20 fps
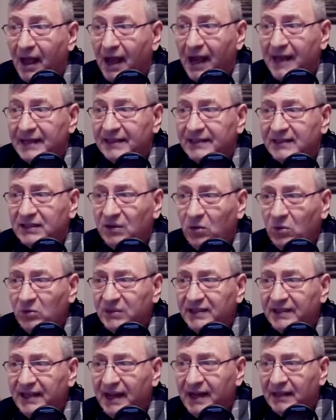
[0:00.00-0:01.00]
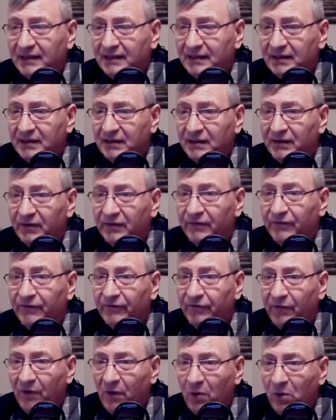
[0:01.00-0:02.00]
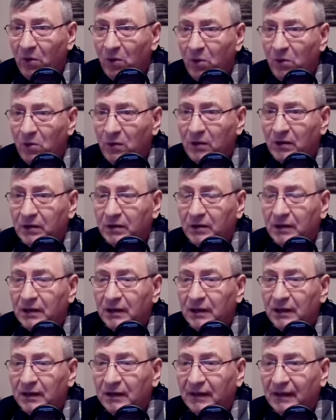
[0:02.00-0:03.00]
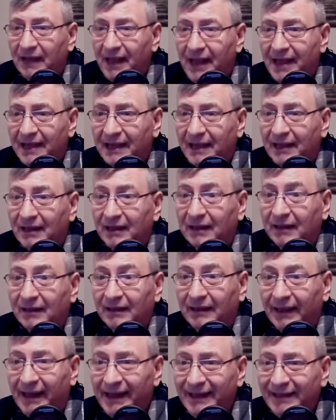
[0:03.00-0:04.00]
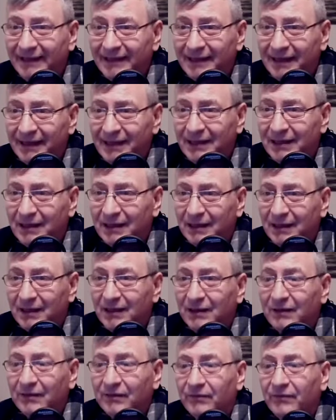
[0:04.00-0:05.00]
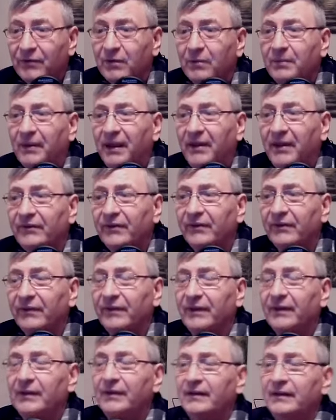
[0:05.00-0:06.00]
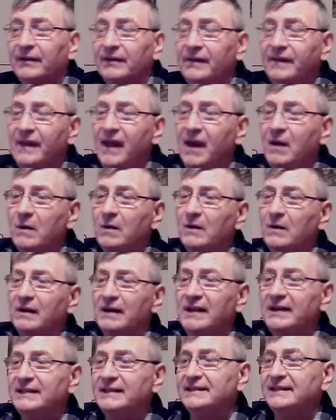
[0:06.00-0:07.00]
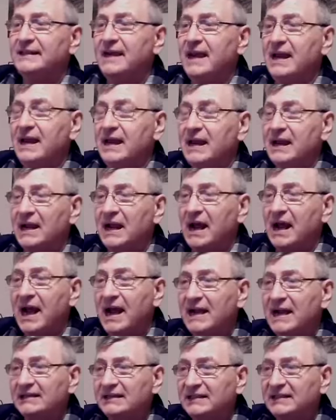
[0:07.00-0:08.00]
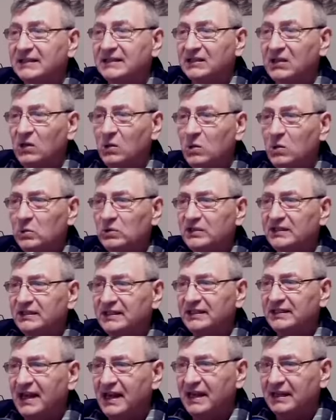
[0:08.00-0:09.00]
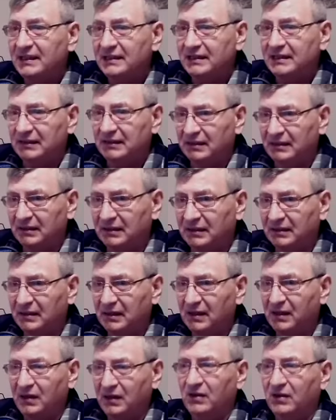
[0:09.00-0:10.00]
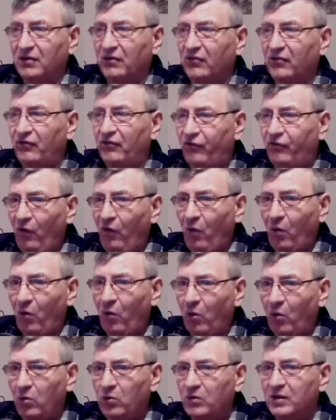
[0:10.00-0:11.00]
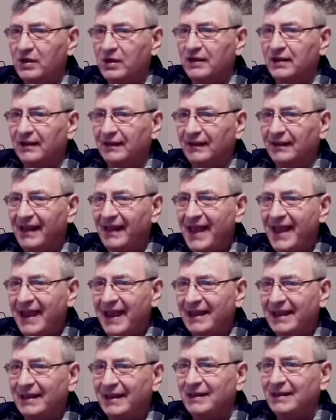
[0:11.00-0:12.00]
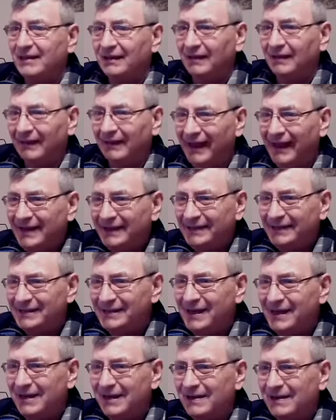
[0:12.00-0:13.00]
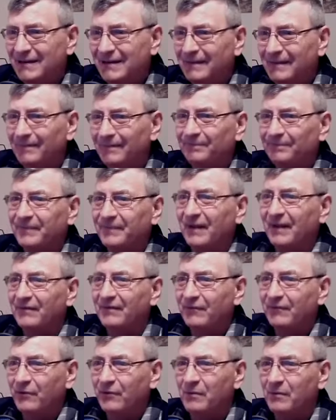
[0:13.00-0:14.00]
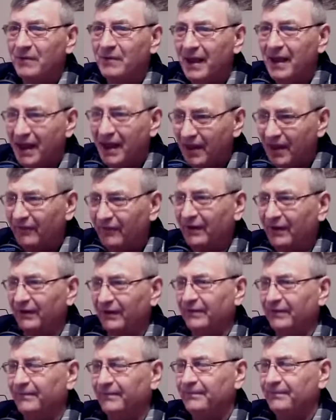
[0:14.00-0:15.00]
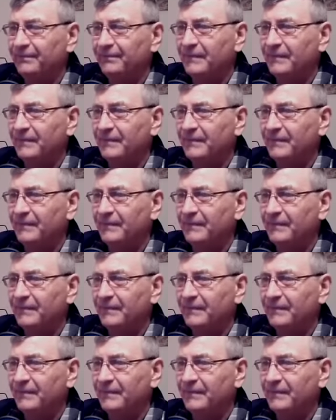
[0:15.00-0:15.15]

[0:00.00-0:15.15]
I saw Satan fall like lightning from heaven. Now, let's say, I saw Satan fall like lightning from heaven.